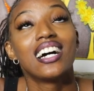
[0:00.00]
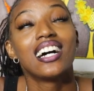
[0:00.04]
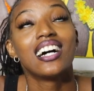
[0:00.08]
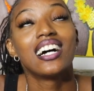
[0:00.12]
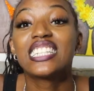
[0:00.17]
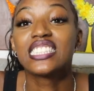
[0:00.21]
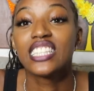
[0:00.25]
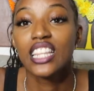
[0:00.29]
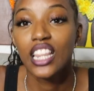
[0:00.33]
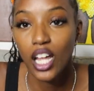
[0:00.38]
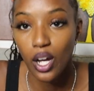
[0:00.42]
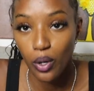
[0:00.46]

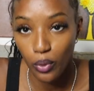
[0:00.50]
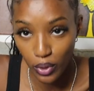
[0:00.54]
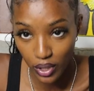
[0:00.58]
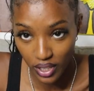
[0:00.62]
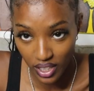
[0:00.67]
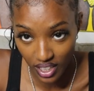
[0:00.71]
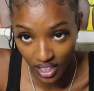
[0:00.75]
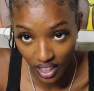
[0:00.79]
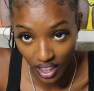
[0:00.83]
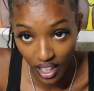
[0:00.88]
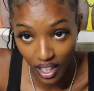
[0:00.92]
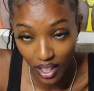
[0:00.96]
is lower
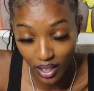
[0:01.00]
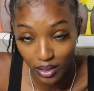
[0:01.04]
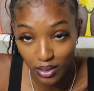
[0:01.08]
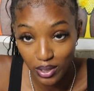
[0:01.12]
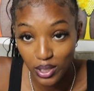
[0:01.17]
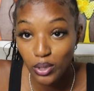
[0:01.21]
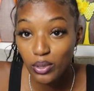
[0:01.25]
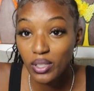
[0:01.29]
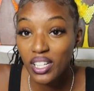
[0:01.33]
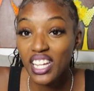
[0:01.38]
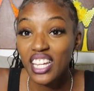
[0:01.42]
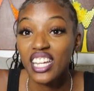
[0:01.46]
than low.
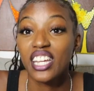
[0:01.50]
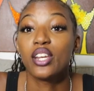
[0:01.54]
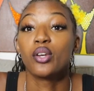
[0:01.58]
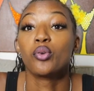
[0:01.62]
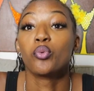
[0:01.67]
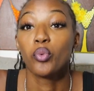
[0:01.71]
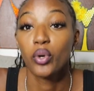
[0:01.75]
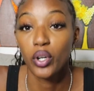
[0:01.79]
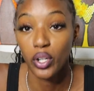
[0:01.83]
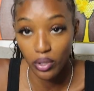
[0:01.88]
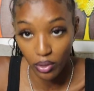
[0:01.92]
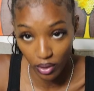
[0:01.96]
You
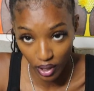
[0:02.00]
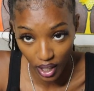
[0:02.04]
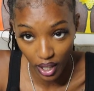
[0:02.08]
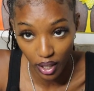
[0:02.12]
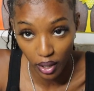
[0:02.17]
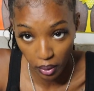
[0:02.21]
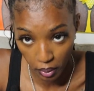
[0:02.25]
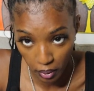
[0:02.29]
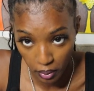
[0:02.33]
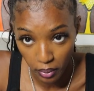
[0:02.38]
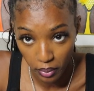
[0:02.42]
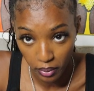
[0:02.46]
getting real
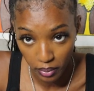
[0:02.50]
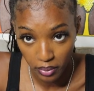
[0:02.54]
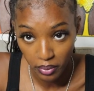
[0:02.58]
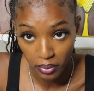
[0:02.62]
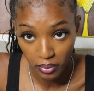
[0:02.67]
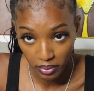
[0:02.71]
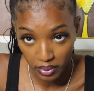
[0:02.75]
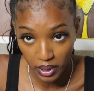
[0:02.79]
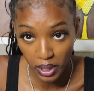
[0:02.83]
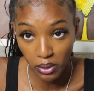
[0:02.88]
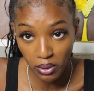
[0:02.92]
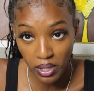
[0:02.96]
low.
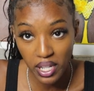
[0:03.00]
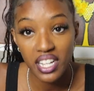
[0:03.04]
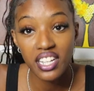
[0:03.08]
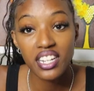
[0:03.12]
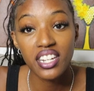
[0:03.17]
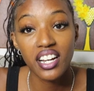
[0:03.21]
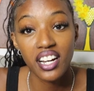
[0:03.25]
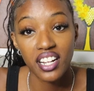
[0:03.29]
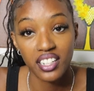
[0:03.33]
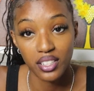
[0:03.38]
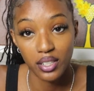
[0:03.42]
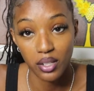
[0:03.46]
You
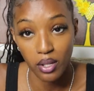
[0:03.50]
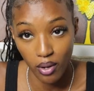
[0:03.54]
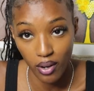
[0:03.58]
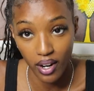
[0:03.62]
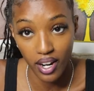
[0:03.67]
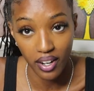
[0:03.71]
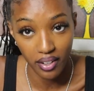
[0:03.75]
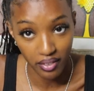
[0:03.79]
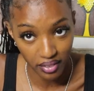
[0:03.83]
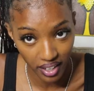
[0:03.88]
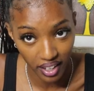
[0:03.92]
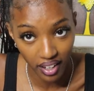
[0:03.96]
getting
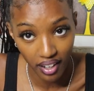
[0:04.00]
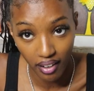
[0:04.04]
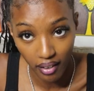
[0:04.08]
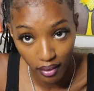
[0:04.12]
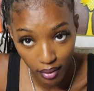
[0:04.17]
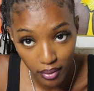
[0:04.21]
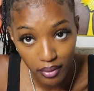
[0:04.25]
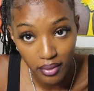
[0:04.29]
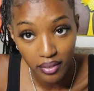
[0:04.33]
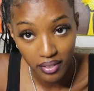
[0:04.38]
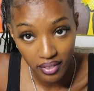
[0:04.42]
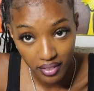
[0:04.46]
underground now.
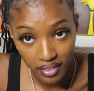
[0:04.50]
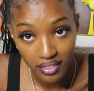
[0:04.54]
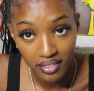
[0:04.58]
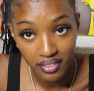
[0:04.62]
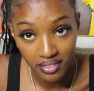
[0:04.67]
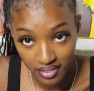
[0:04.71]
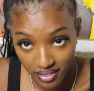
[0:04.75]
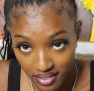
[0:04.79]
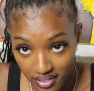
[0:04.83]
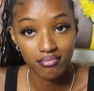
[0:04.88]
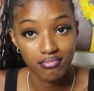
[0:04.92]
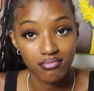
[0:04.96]

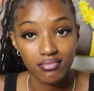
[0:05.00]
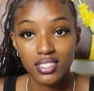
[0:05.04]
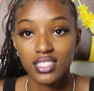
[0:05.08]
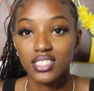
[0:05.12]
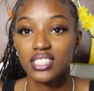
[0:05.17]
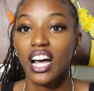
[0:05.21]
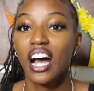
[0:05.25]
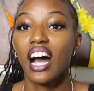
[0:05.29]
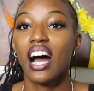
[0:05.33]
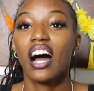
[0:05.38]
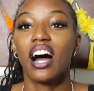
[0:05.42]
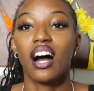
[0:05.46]

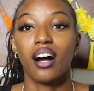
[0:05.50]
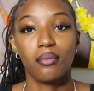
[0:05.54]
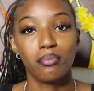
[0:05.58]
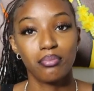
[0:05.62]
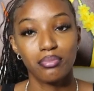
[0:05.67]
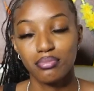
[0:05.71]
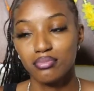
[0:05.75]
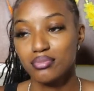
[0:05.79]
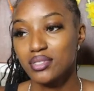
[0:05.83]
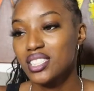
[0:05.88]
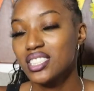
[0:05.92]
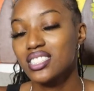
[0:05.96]

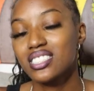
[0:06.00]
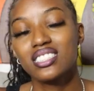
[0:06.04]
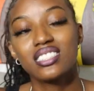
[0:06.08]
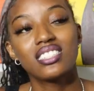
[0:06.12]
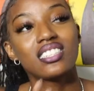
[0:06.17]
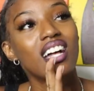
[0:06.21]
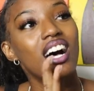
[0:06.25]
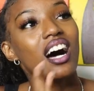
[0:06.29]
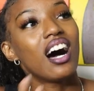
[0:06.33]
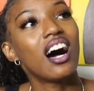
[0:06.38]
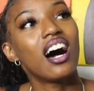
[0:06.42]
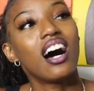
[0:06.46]
Stop. Just
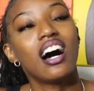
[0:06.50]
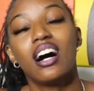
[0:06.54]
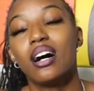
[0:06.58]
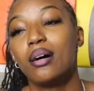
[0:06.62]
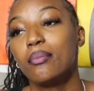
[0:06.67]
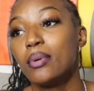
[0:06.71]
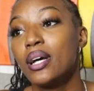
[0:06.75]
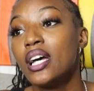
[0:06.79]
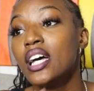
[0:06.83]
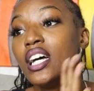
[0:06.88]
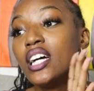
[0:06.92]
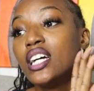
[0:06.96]

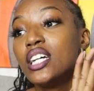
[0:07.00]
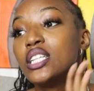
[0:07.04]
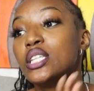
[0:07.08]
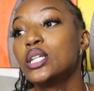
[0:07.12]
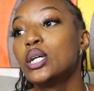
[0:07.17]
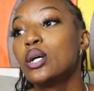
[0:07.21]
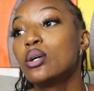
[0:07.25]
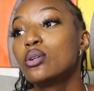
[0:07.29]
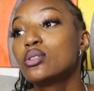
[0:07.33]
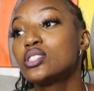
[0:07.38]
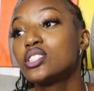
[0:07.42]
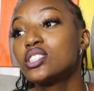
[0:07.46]
stop.
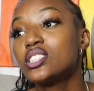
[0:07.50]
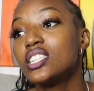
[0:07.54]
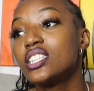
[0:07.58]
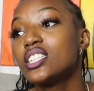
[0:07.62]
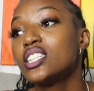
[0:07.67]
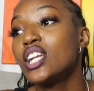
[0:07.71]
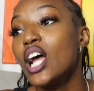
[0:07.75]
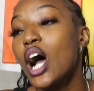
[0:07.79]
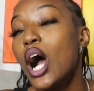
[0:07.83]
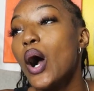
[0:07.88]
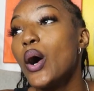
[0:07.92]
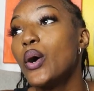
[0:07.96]
You
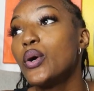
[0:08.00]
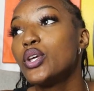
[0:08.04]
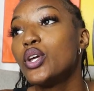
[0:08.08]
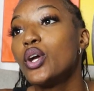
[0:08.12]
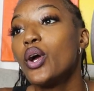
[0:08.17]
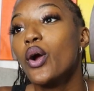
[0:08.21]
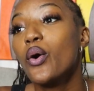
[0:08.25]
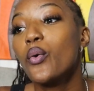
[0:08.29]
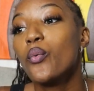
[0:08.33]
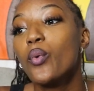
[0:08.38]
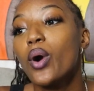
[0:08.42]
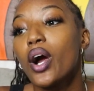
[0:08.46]
should know
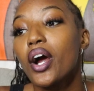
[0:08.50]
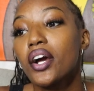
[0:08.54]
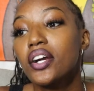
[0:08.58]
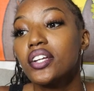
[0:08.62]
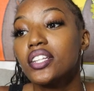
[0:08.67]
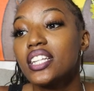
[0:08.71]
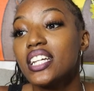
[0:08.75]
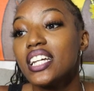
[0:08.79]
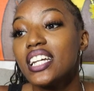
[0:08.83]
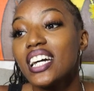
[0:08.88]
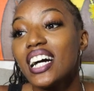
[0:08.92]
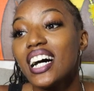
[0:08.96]
you're
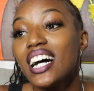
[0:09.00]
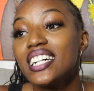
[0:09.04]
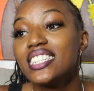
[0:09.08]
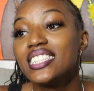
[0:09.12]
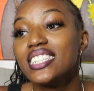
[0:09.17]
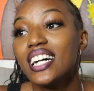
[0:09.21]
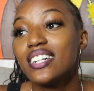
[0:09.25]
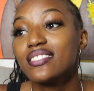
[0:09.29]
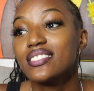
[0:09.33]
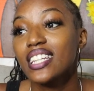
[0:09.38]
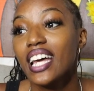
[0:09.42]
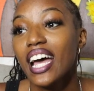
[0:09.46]
worthy
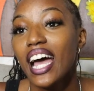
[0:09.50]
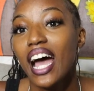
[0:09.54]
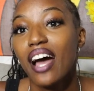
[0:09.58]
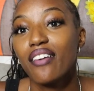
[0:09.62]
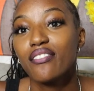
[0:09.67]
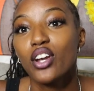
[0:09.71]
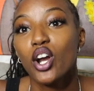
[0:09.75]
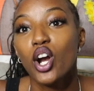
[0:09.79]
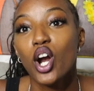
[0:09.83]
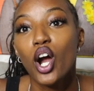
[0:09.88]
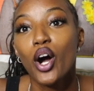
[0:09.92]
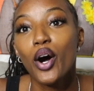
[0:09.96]
enough to
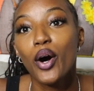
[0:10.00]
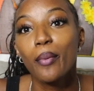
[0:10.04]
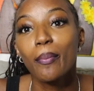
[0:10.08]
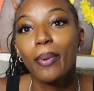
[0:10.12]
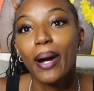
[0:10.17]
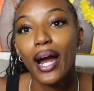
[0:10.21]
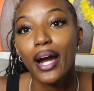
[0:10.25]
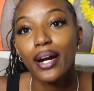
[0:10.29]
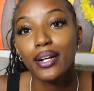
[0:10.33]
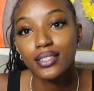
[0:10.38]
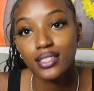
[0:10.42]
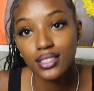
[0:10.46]
have your own
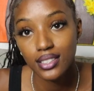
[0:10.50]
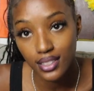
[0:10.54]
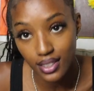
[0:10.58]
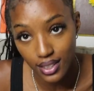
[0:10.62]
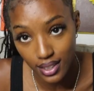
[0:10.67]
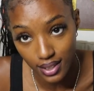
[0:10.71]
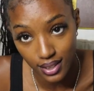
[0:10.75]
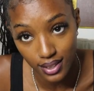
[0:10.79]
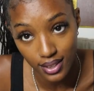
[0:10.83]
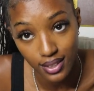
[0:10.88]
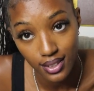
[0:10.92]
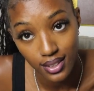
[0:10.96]

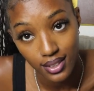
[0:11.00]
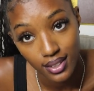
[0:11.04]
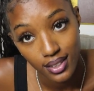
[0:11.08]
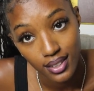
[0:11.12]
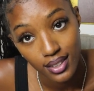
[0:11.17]
person.